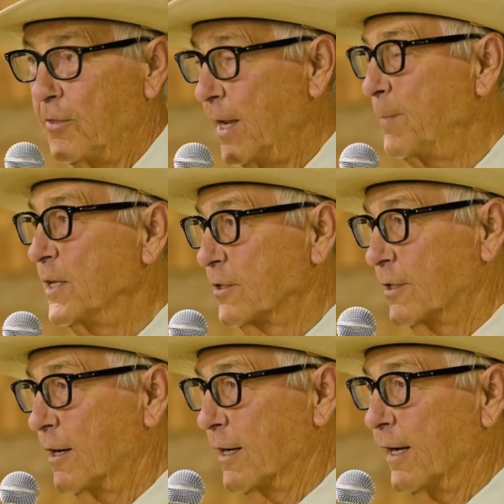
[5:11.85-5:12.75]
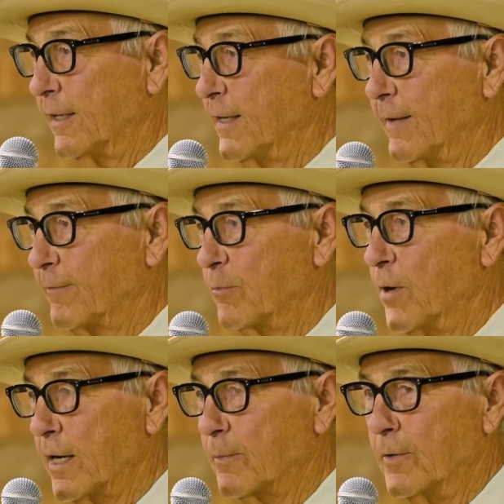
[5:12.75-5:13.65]
they'd been started. I didn't have to
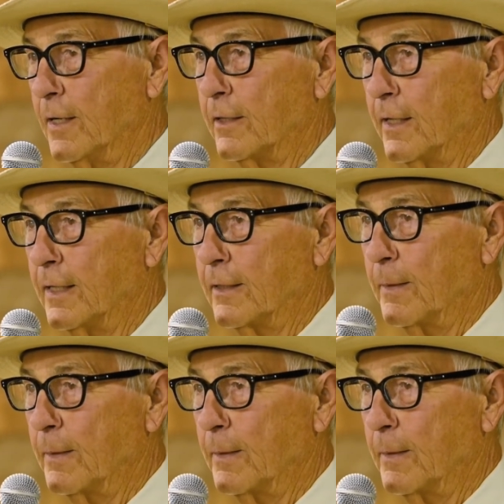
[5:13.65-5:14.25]
break them or anything.